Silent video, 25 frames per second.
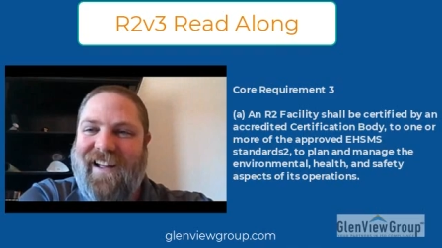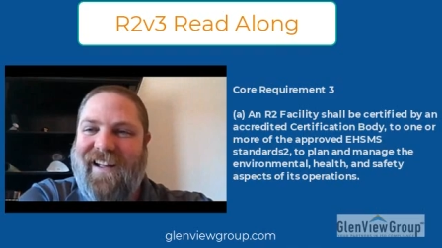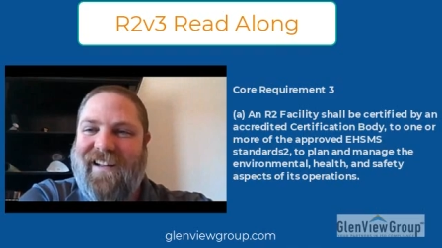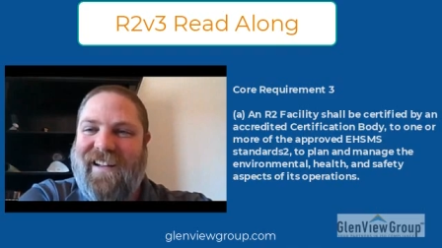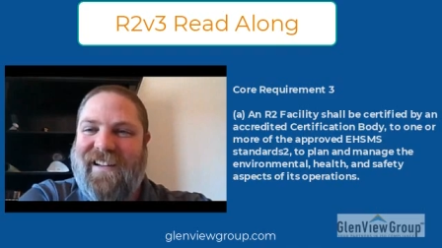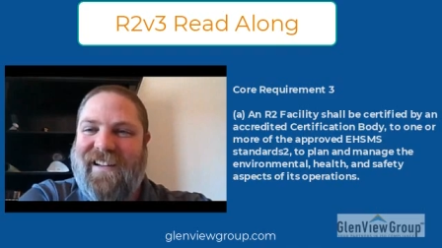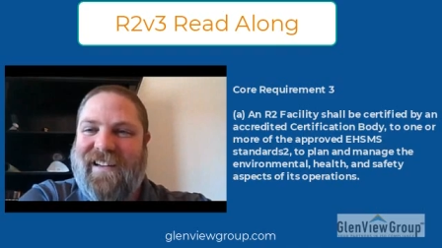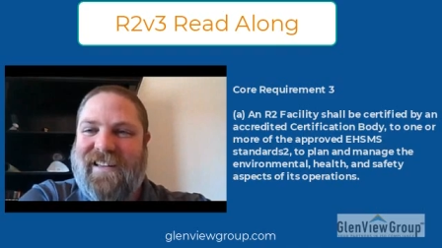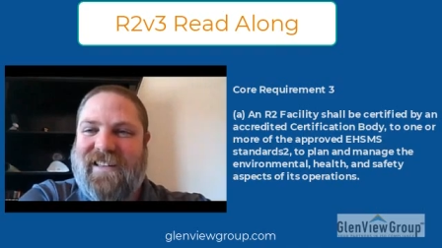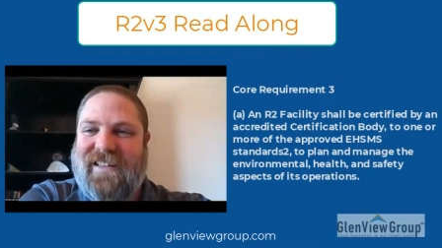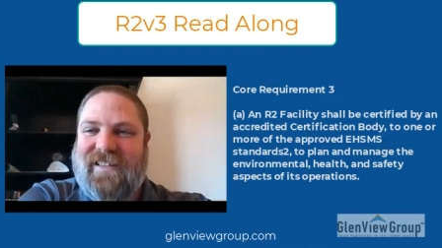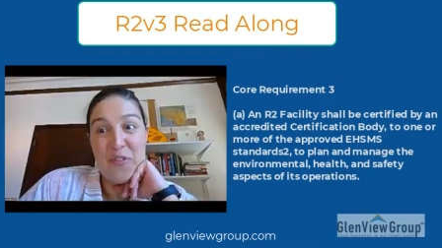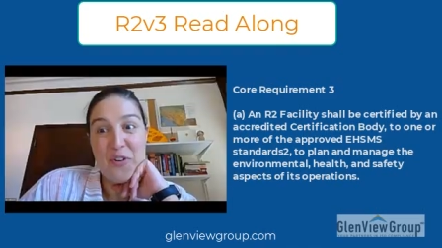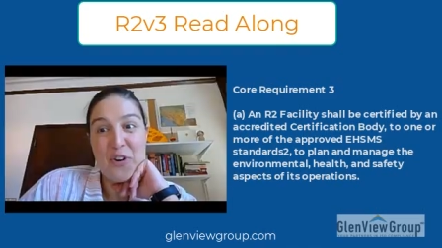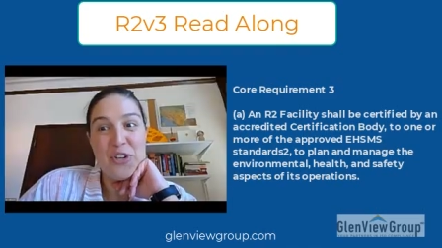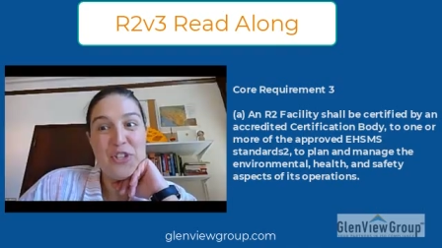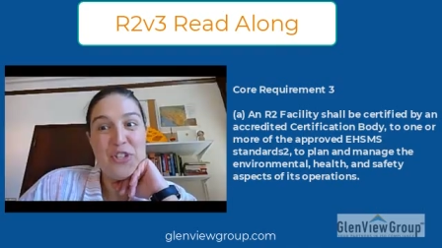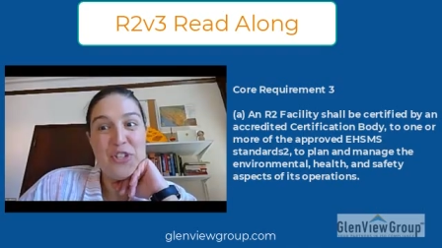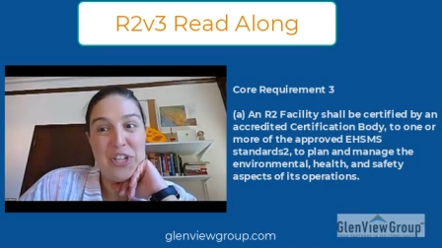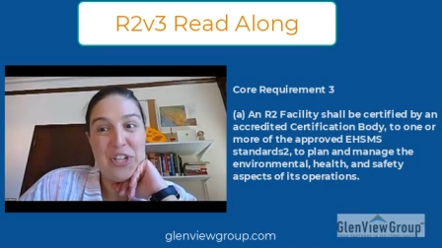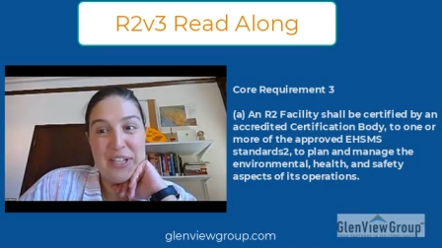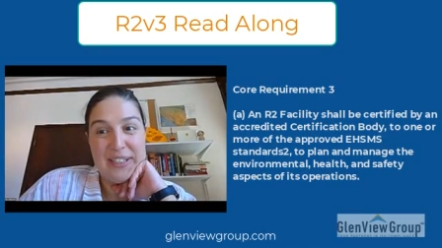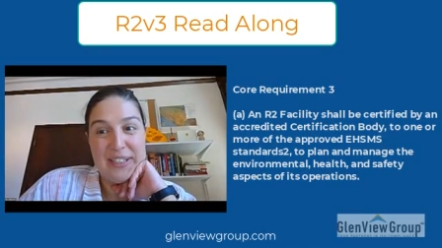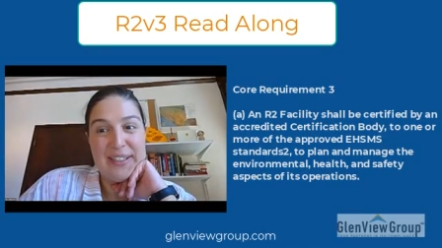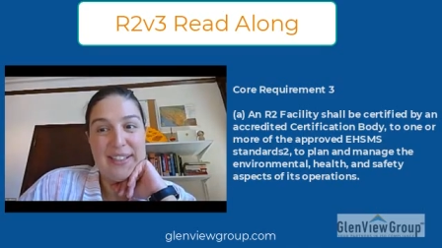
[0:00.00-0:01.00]

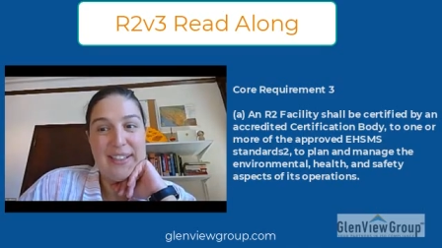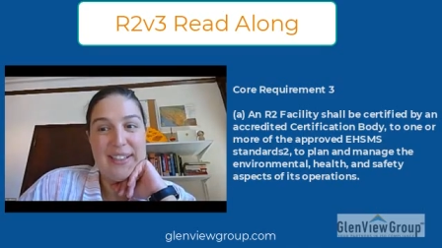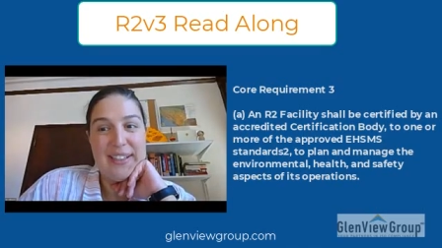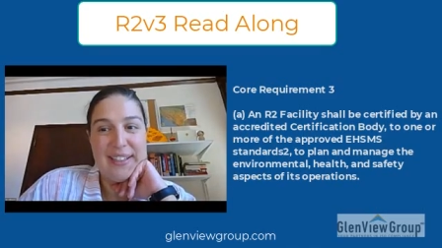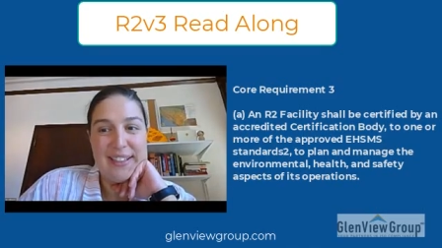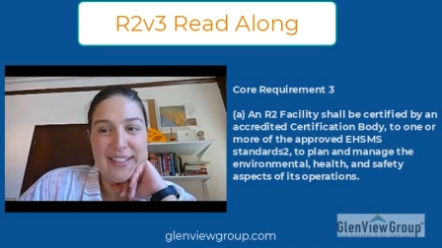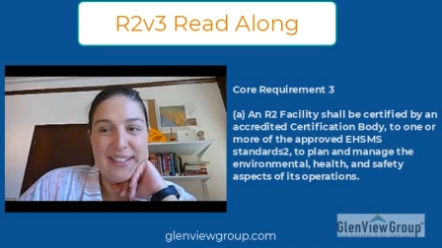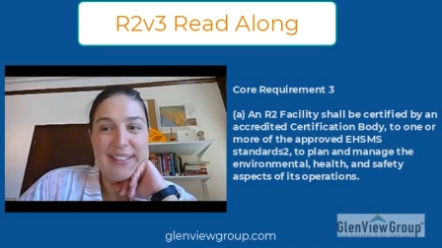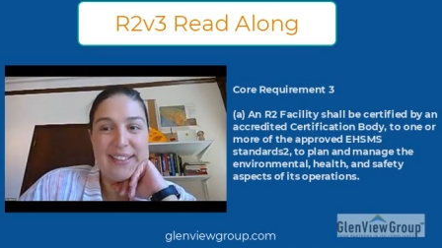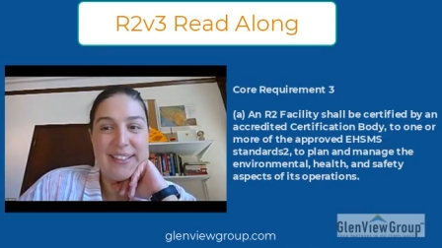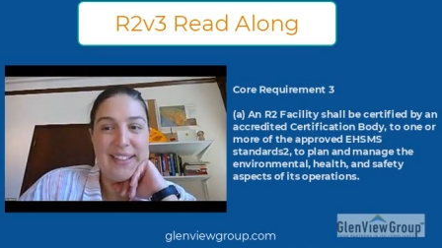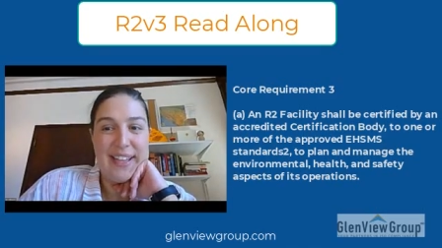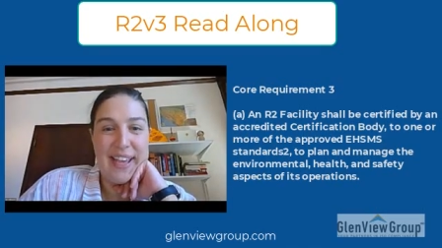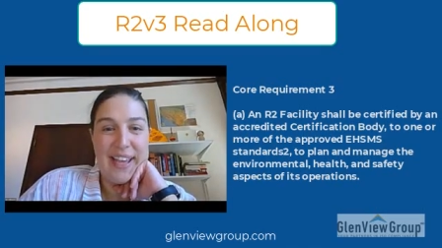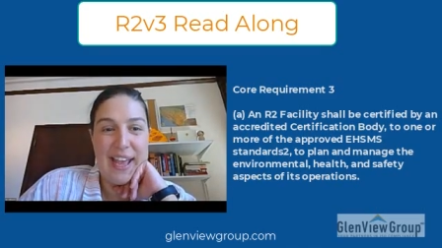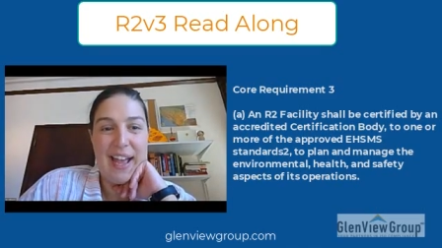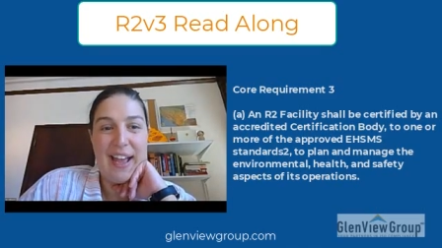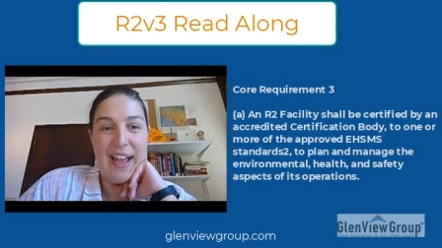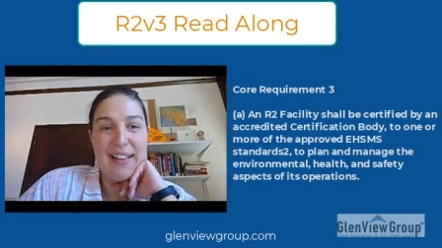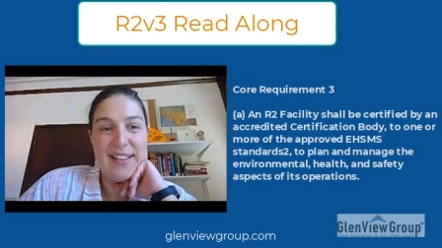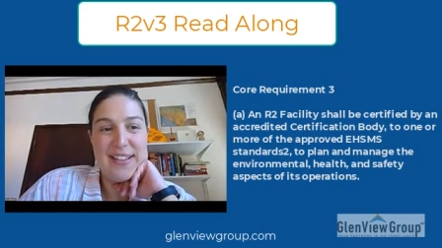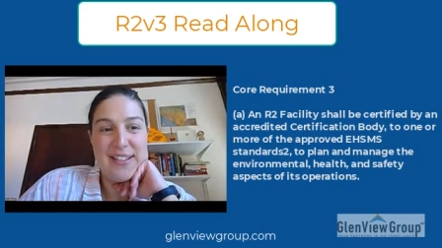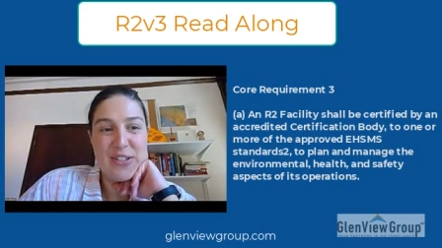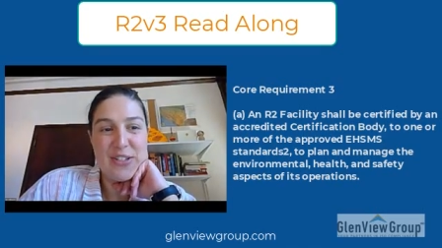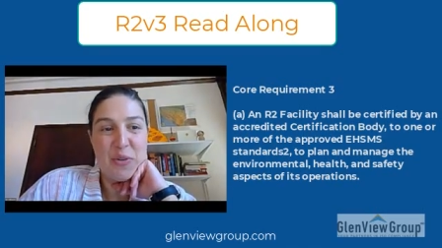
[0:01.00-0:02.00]
Unfortunately,
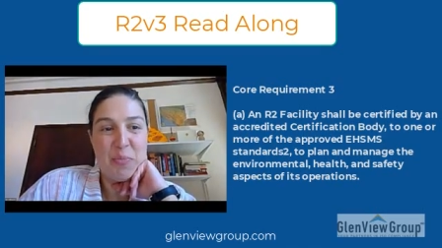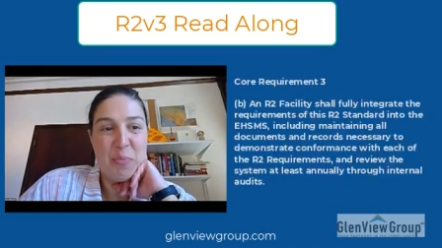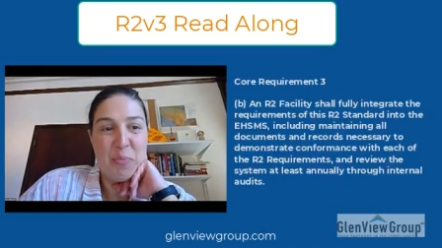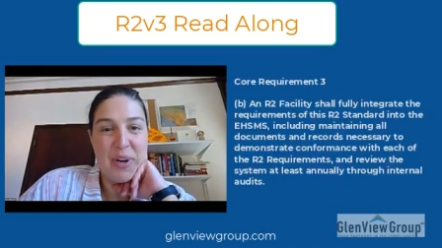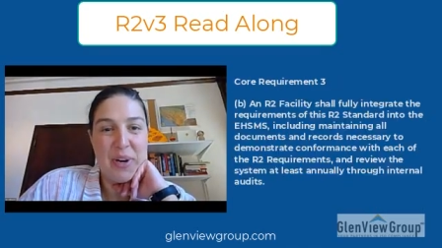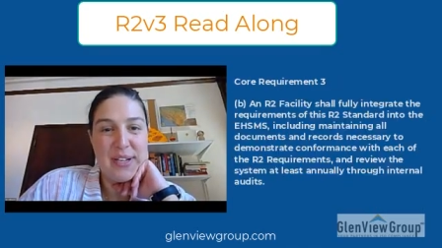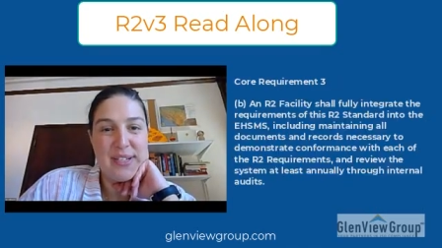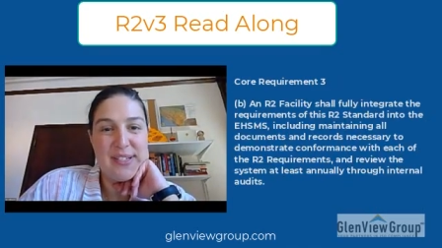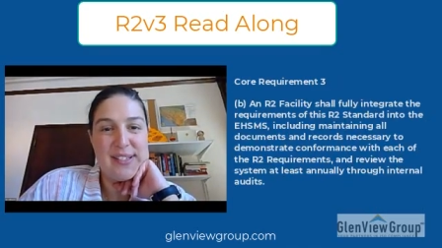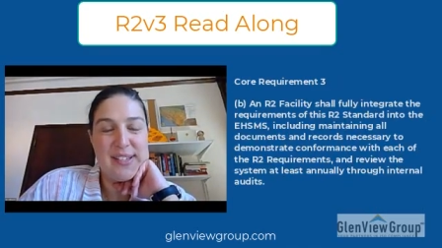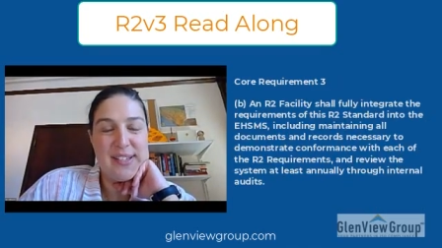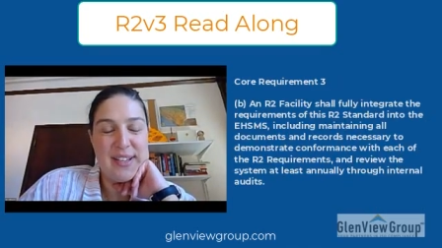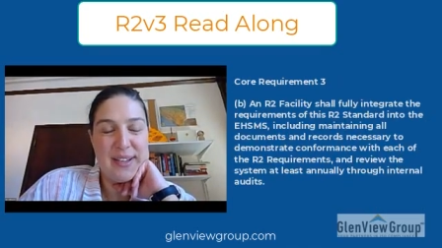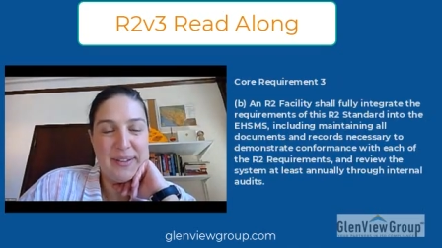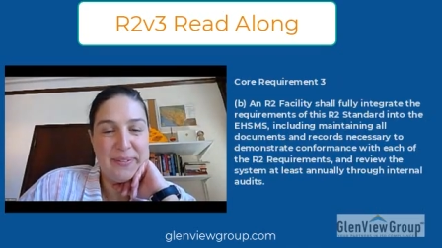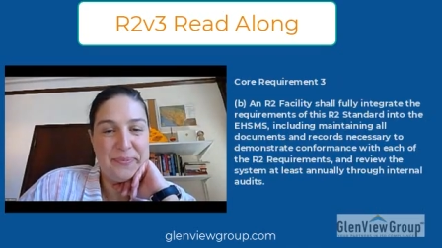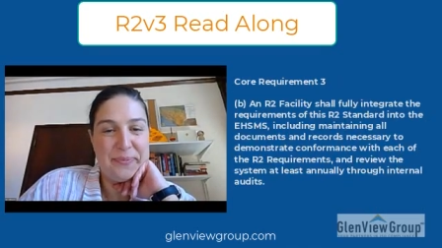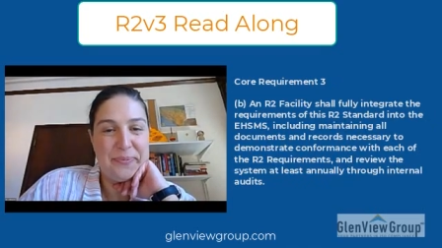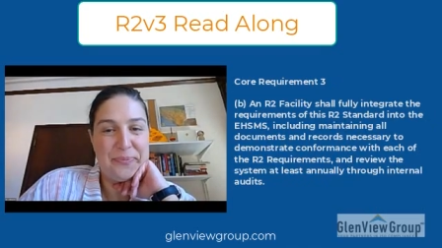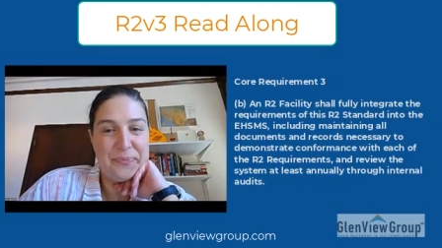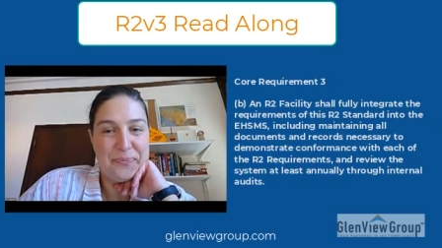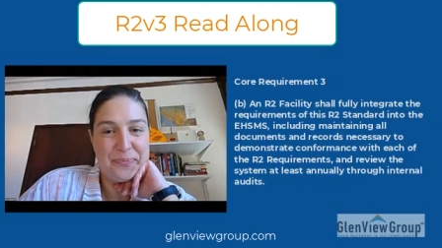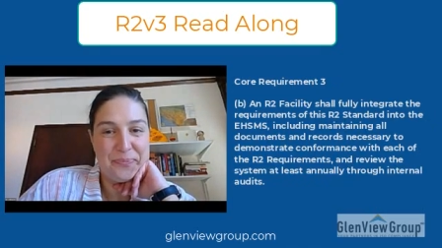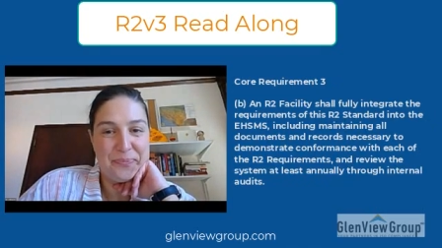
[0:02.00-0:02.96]
yeah, these are pricey.